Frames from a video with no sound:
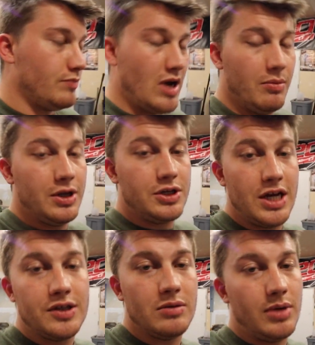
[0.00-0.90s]
gonna
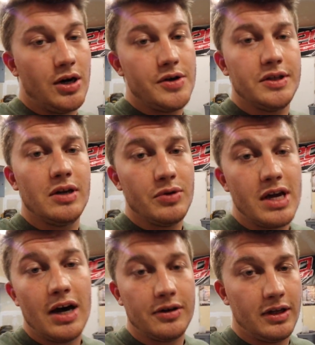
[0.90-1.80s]
change the bars and then
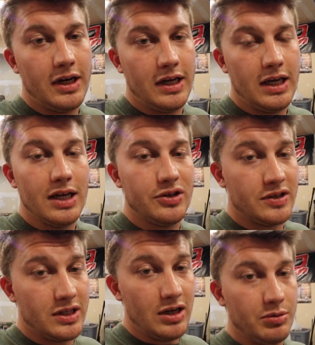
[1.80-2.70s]
recalculate it again
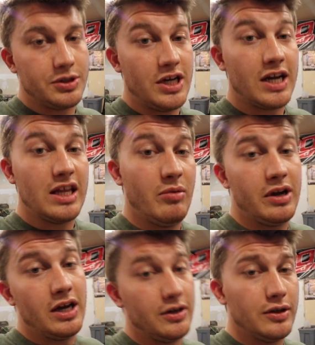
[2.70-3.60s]
just to double check that my
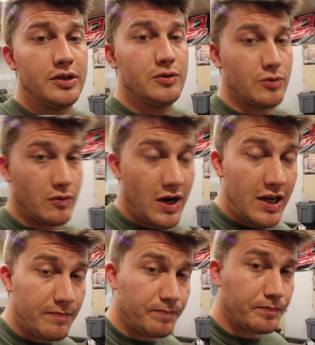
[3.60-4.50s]
calculations were
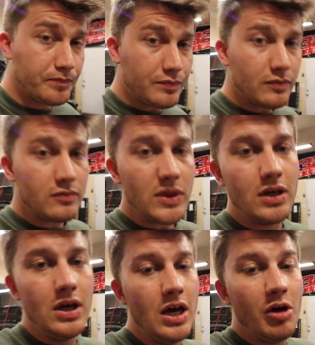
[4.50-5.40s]
right.
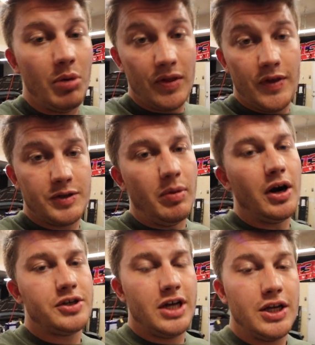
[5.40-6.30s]
But this
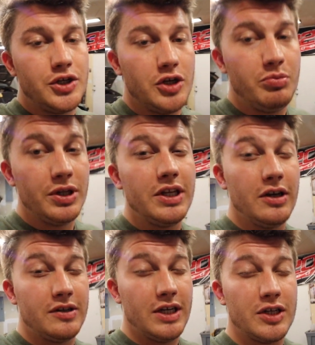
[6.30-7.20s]
bar change should put the
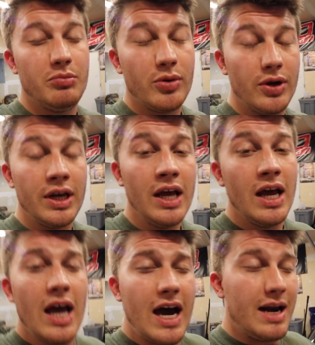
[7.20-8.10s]
intersection point
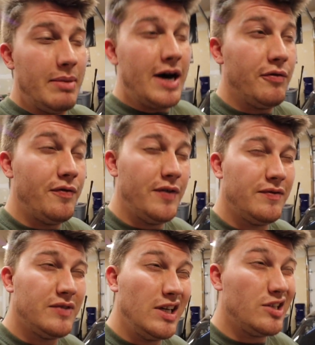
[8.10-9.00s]
at about
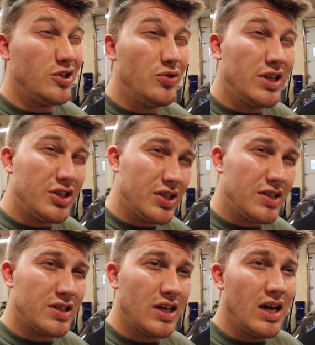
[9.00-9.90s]
52
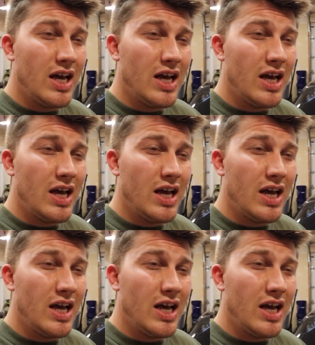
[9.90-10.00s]
inches